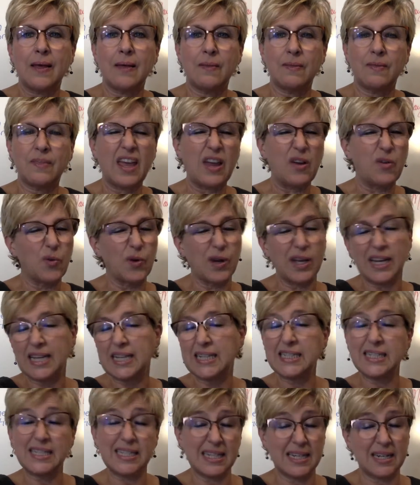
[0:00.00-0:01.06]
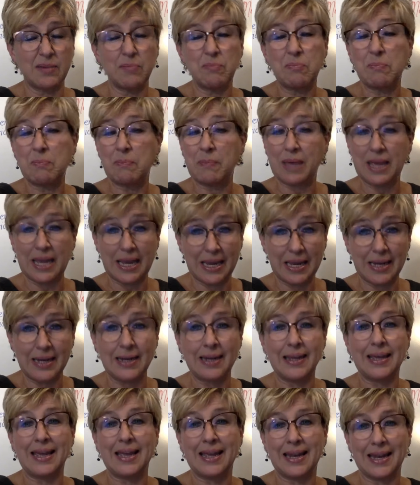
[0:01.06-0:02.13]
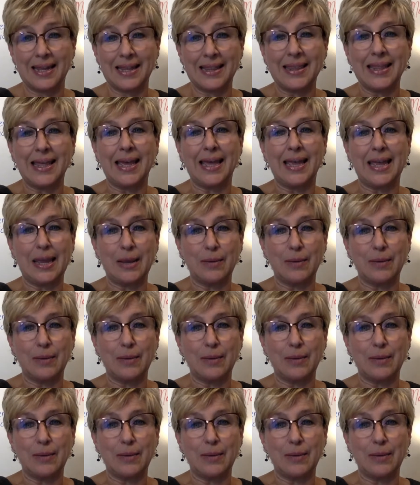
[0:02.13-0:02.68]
they really didn't mean anything.